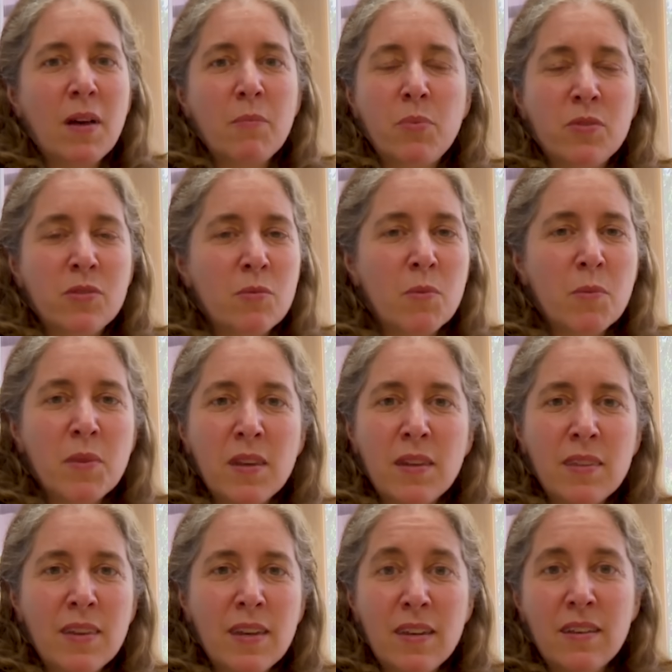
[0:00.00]

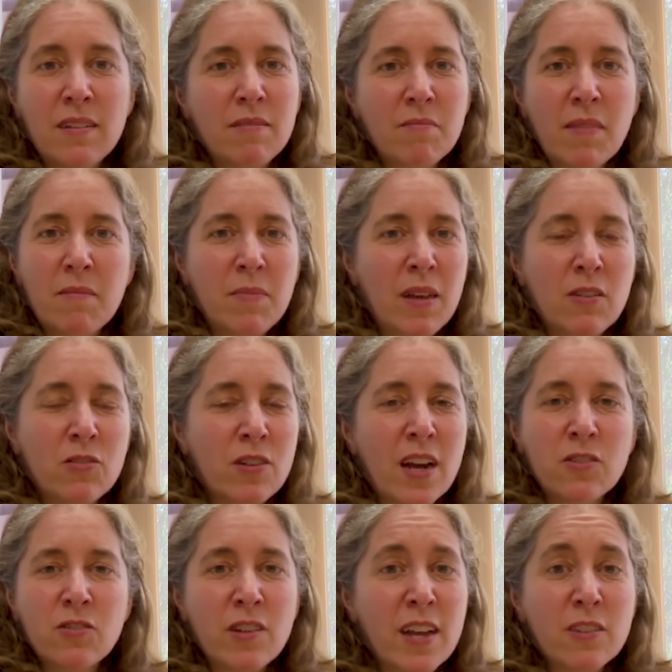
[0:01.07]
presumably the
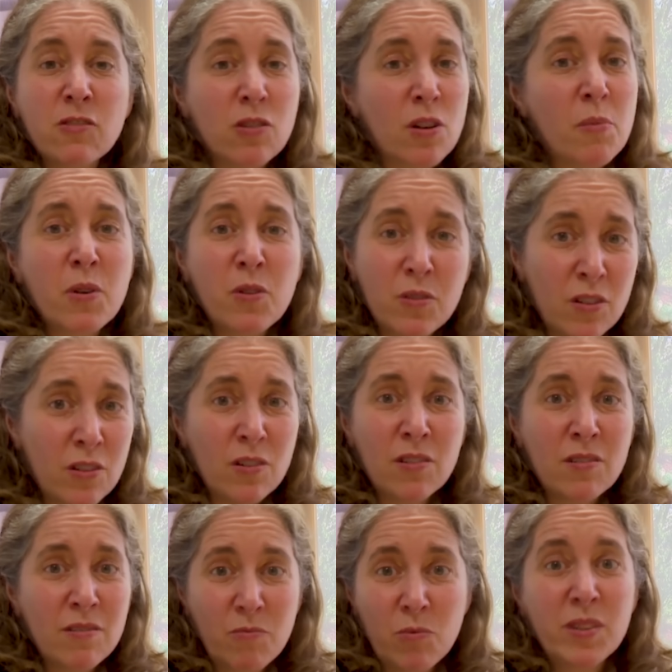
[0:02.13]
International Astronomical
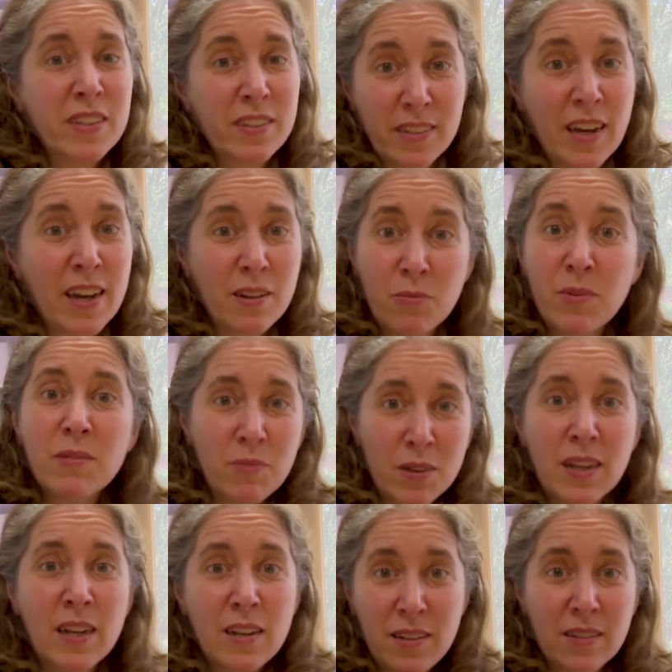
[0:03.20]
Union will decide we,
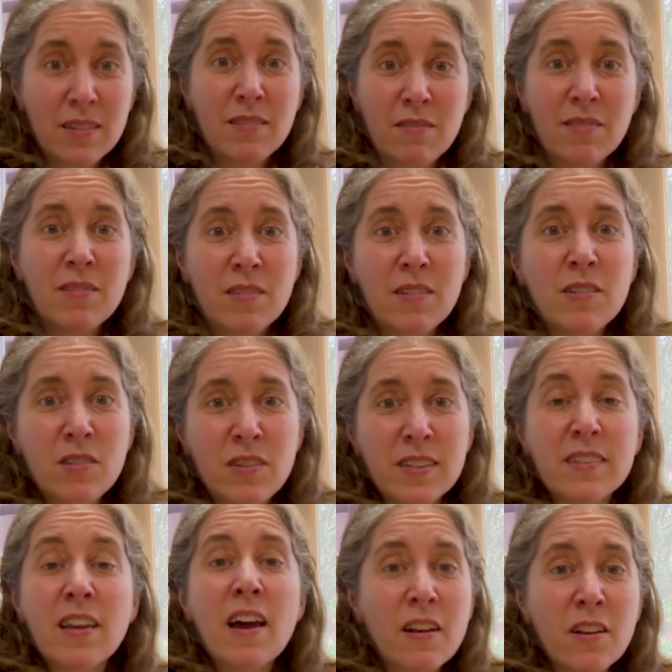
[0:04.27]
you need to
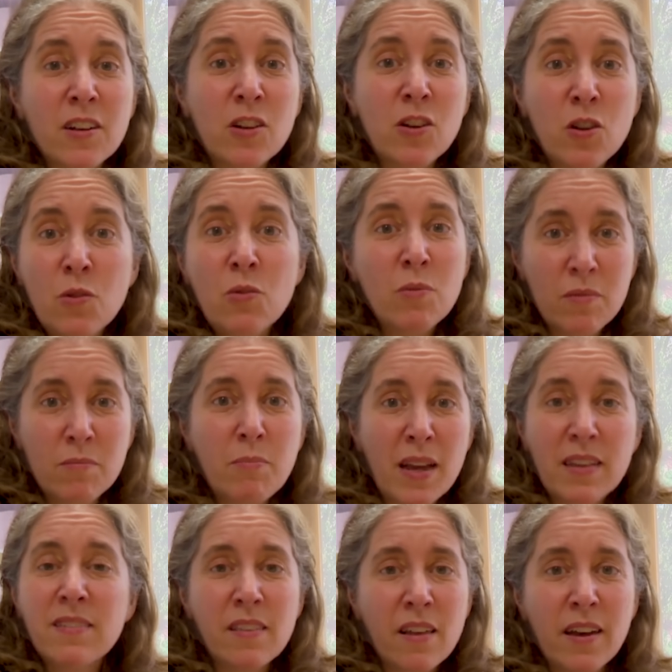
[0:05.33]
decide on a new
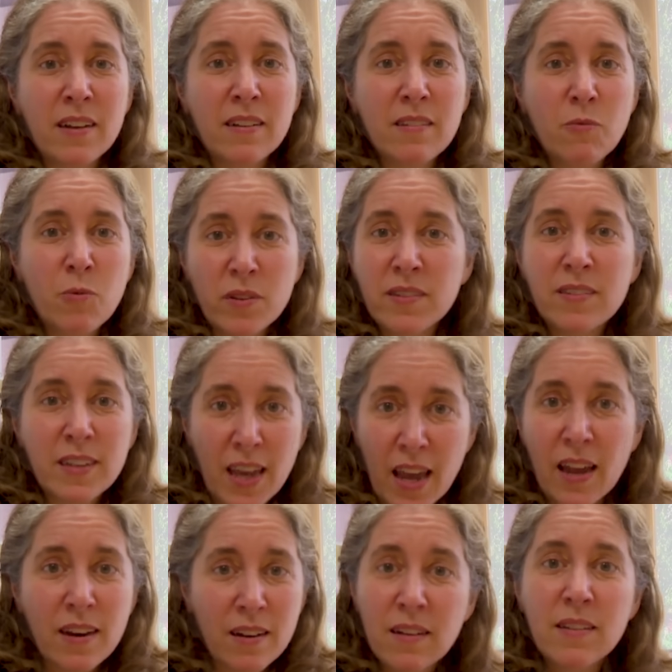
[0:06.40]
baseline once
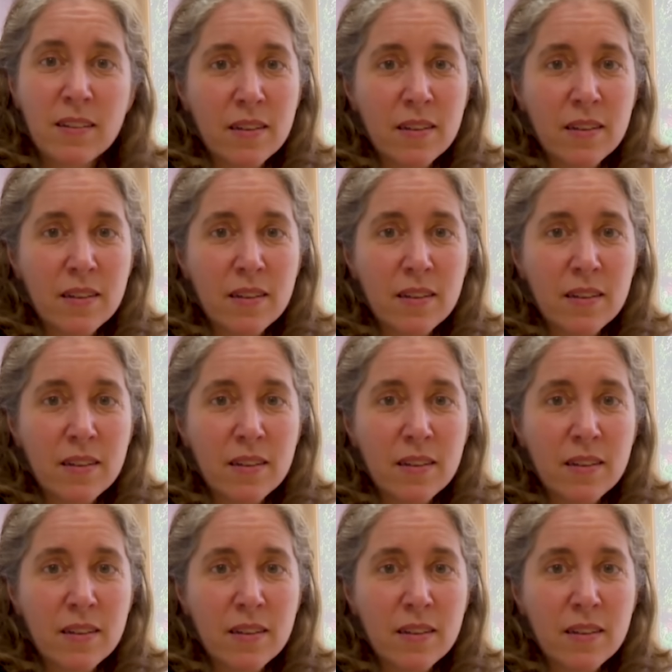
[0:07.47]
again.